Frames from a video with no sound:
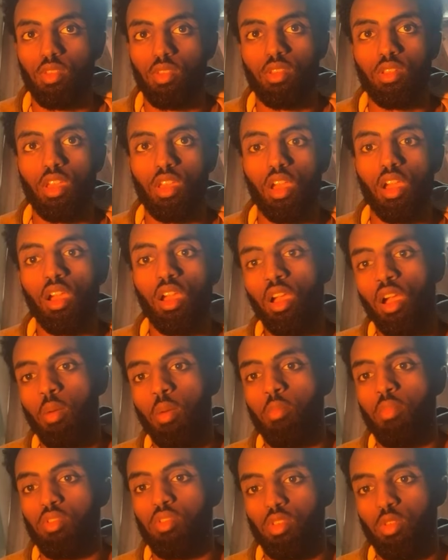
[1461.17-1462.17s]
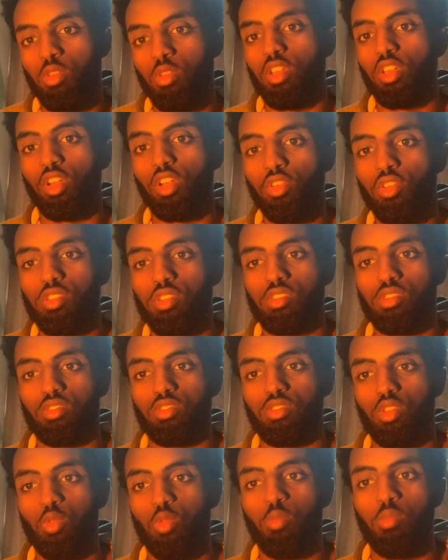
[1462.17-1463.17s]
income is only increasing
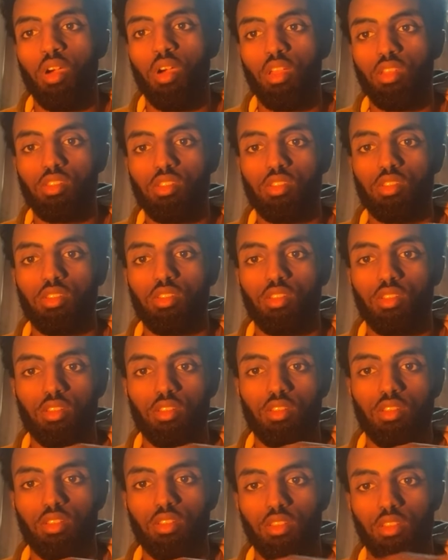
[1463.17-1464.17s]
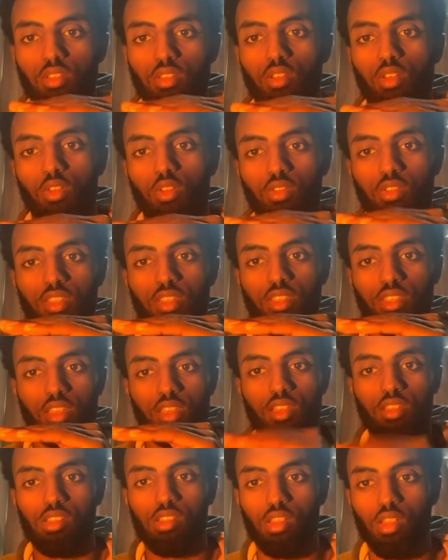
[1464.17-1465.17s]
so much over the
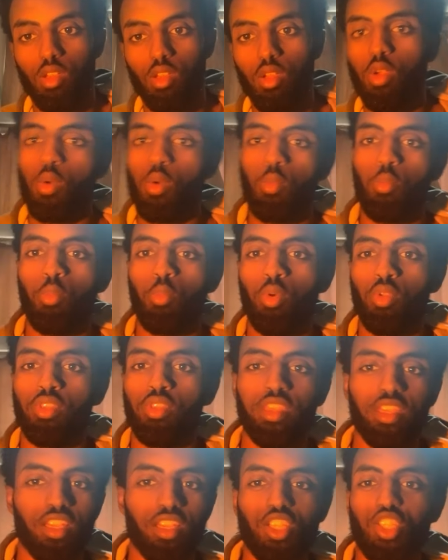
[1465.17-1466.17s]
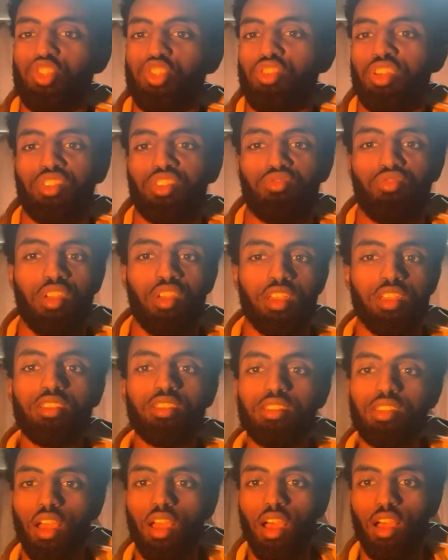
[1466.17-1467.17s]
years. But the interest
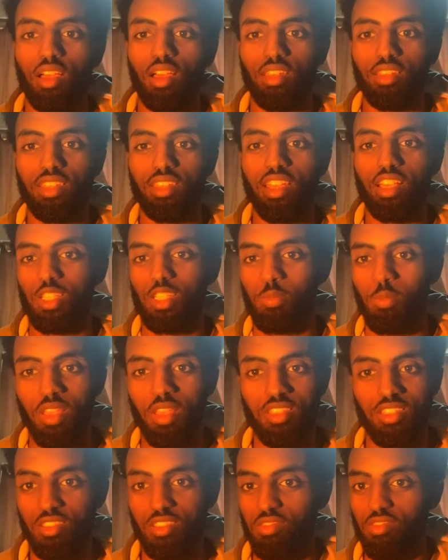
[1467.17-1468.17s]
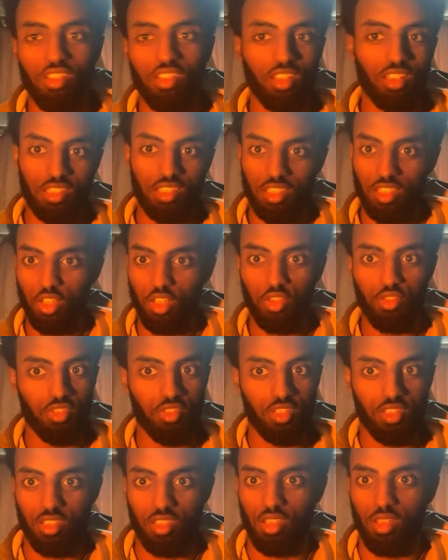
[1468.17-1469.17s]
rate and the expenses is
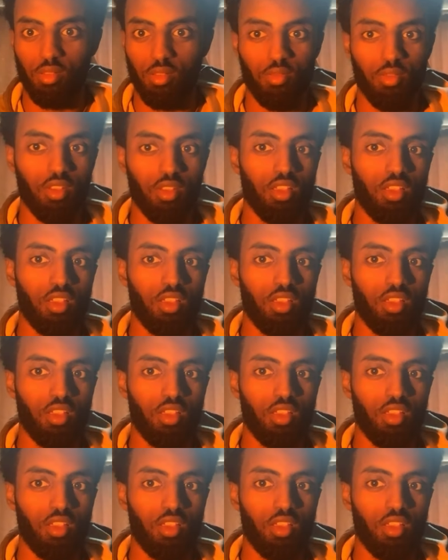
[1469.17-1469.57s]
increasing